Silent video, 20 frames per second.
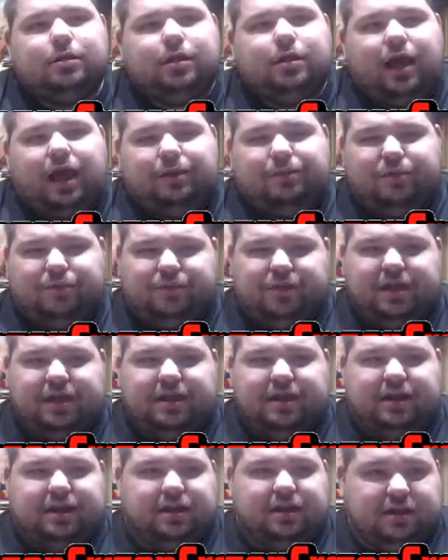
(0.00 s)
I've been playing
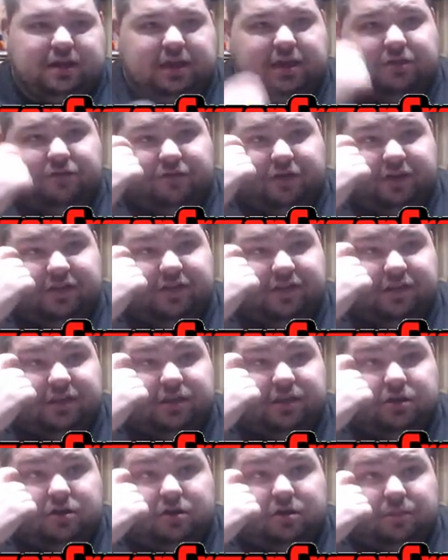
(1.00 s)
it again recently
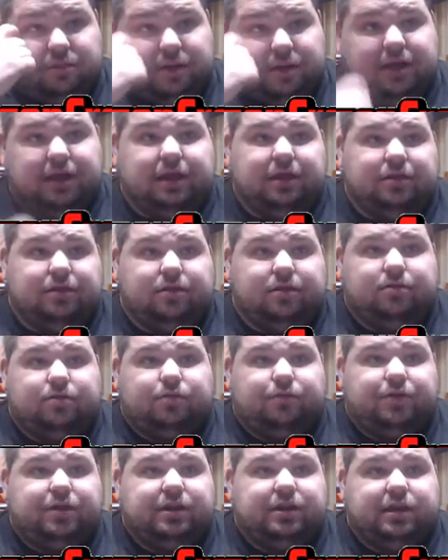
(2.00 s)
on my
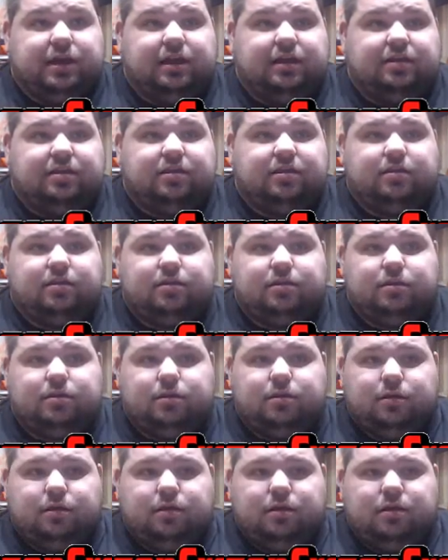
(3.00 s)
3DS,
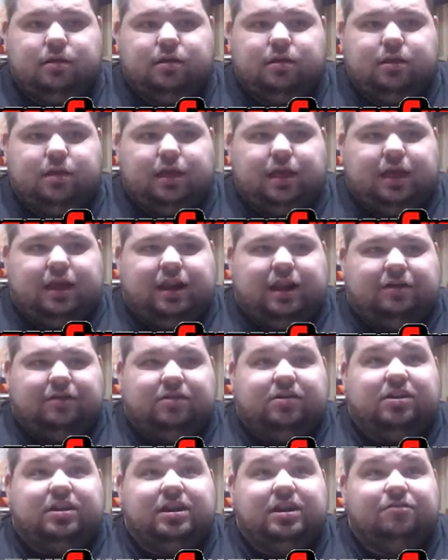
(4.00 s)
and I
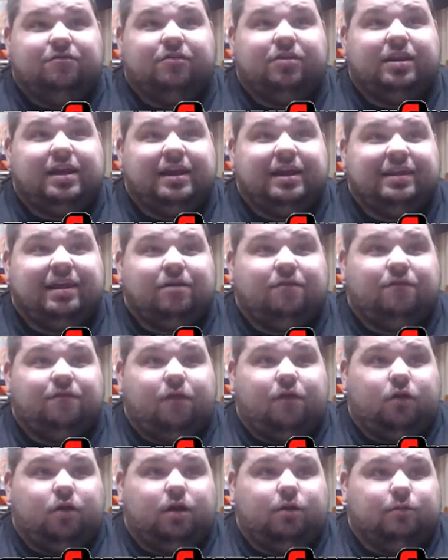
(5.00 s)
didn't realize how
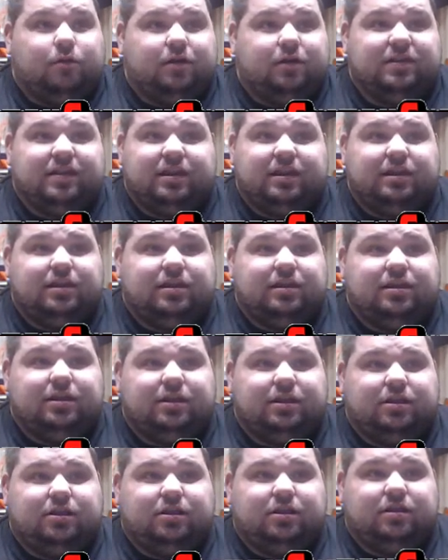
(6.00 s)
far I was in it
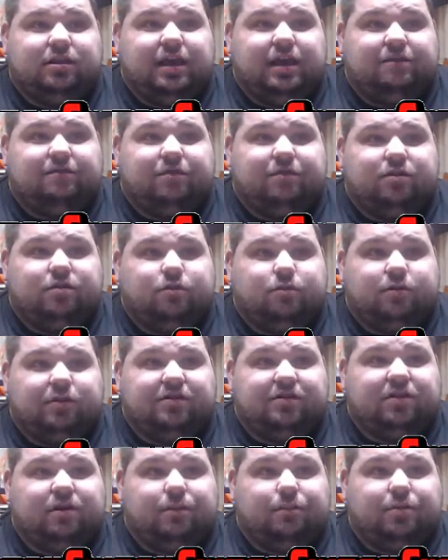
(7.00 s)
until this afternoon when I
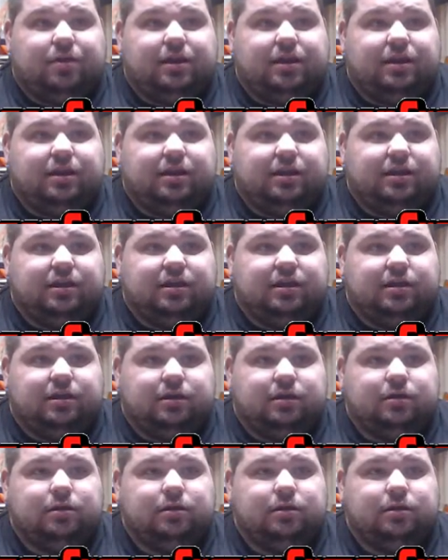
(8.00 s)
started playing it again.